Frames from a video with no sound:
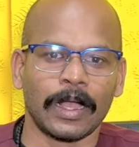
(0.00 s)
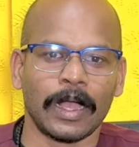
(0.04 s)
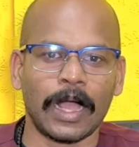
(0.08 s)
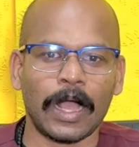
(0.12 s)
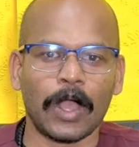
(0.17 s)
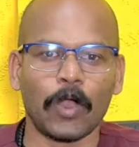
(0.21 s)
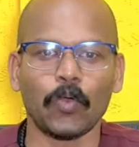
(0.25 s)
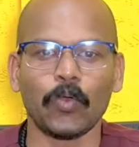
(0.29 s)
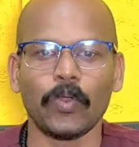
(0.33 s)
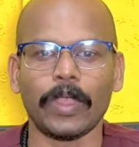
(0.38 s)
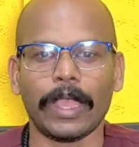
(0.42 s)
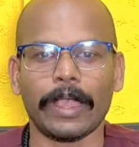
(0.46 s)

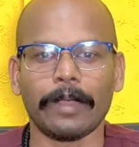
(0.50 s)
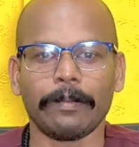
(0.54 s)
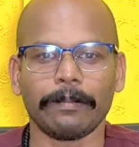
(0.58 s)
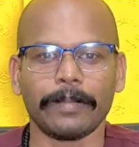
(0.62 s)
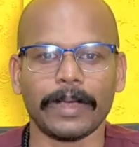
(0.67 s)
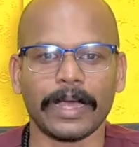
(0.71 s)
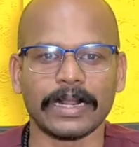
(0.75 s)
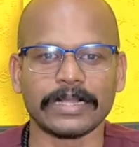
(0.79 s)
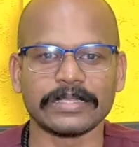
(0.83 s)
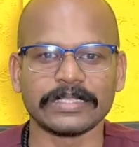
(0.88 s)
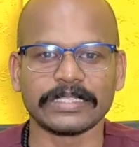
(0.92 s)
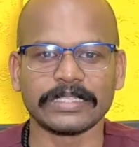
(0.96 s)
How
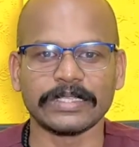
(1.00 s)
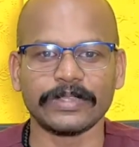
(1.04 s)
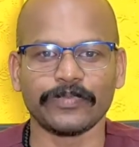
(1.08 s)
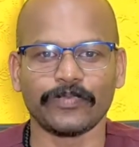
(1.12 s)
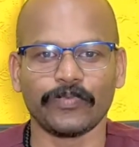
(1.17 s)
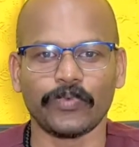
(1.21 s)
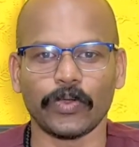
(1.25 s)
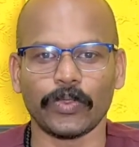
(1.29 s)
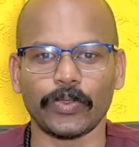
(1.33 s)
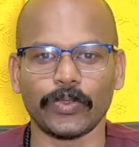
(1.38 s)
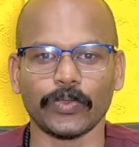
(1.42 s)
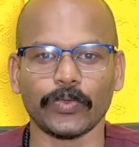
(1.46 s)
embarrassing
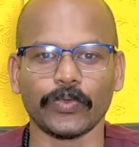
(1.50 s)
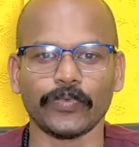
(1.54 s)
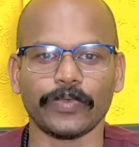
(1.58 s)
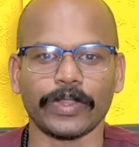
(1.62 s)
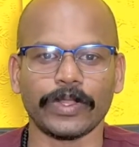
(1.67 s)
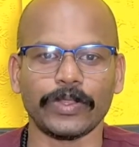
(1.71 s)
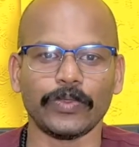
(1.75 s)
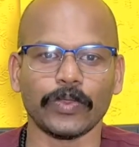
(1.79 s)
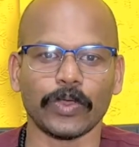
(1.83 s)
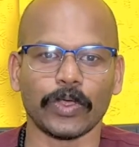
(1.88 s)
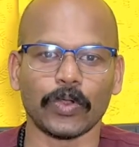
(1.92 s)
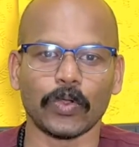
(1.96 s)
for you
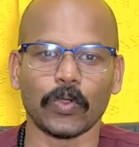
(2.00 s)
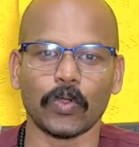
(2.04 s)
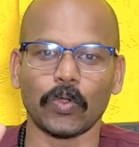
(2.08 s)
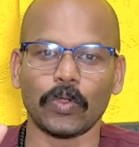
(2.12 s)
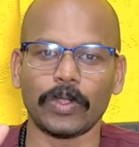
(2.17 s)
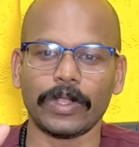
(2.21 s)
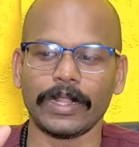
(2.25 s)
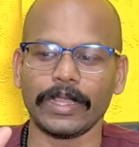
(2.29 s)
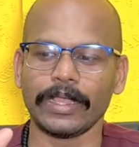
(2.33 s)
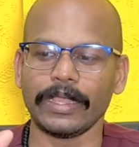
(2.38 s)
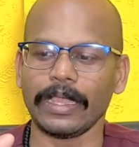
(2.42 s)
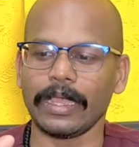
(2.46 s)
when you are
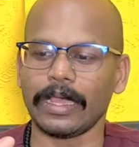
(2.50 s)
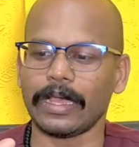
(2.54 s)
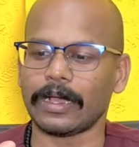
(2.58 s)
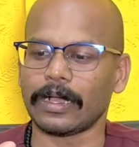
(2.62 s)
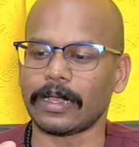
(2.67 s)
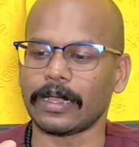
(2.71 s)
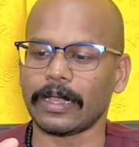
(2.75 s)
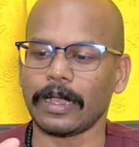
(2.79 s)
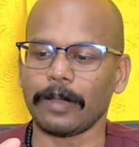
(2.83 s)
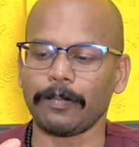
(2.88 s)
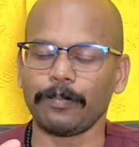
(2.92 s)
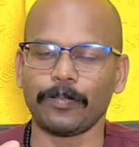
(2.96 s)
holding a
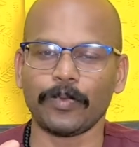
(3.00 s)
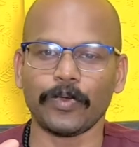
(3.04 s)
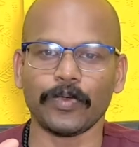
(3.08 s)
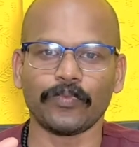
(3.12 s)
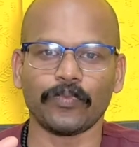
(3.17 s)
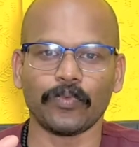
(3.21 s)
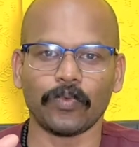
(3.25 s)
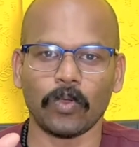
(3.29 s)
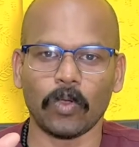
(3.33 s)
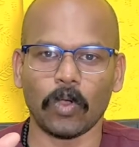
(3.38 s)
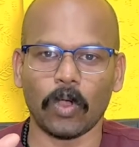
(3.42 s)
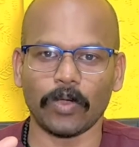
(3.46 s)
cup
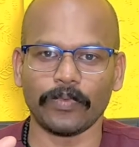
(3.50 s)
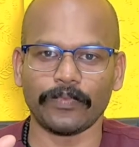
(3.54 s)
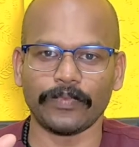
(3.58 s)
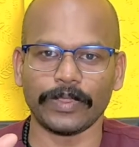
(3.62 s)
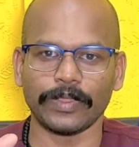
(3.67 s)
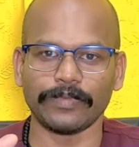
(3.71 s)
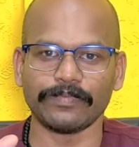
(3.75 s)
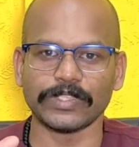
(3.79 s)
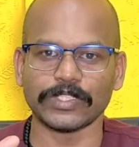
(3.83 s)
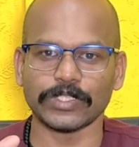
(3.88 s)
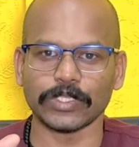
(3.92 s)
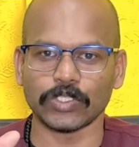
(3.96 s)
of
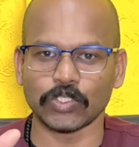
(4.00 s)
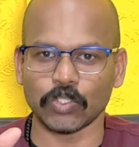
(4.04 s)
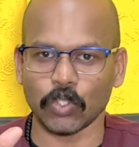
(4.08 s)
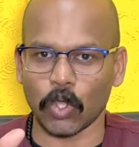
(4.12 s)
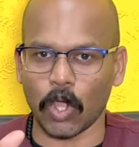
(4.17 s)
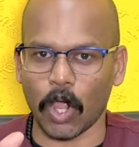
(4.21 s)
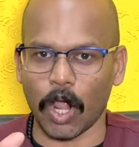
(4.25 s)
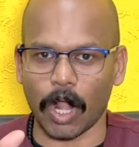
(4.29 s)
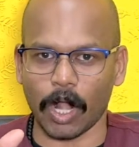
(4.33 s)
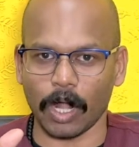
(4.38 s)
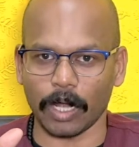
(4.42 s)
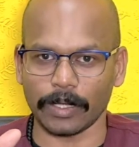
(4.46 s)
coffee which is
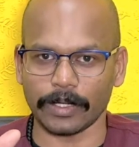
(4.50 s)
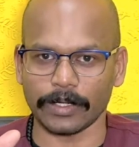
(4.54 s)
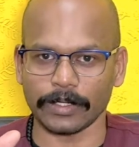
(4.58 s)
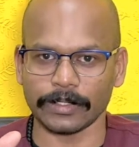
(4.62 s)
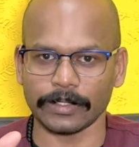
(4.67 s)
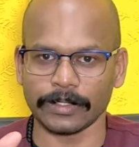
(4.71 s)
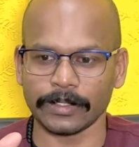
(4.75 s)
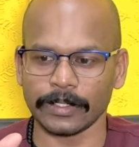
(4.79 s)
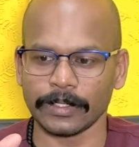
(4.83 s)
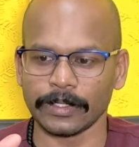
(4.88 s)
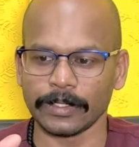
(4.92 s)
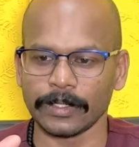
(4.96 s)
hot,
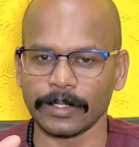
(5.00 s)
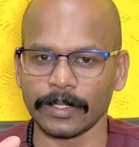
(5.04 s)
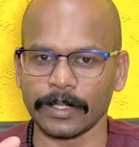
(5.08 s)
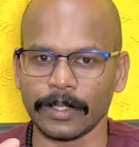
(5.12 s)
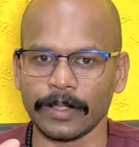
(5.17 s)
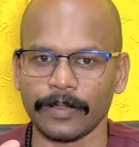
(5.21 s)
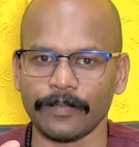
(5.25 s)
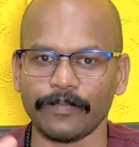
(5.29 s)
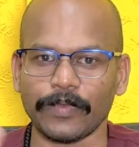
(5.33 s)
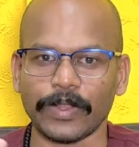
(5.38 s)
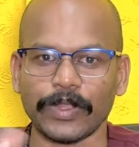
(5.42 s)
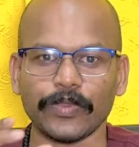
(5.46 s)

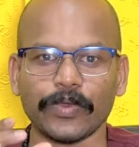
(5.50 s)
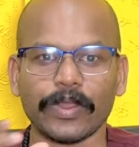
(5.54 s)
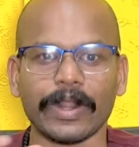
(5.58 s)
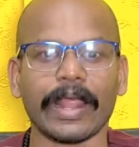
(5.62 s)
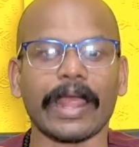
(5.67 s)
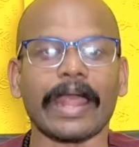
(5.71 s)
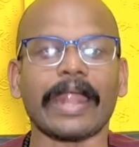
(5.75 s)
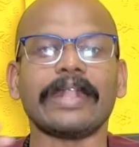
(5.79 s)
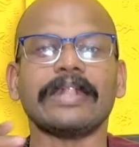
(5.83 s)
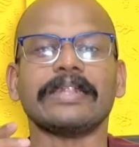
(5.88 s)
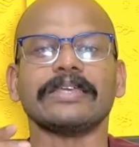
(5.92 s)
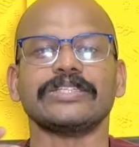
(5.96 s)
when your
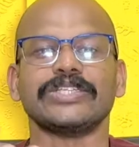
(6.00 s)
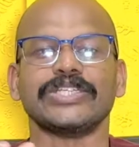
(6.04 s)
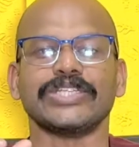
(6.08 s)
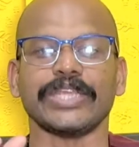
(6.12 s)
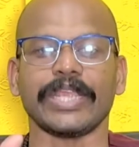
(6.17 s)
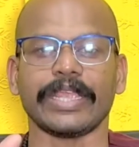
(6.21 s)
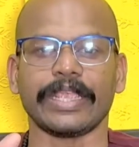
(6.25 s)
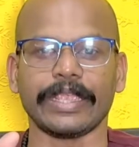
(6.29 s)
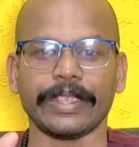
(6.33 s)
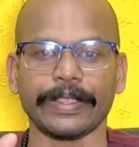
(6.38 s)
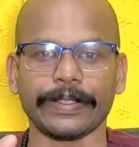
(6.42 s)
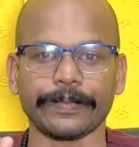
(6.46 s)
hand is
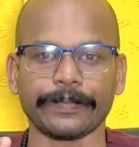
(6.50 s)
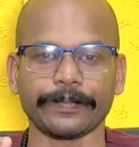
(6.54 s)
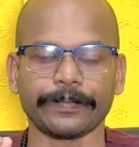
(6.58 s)
shaking.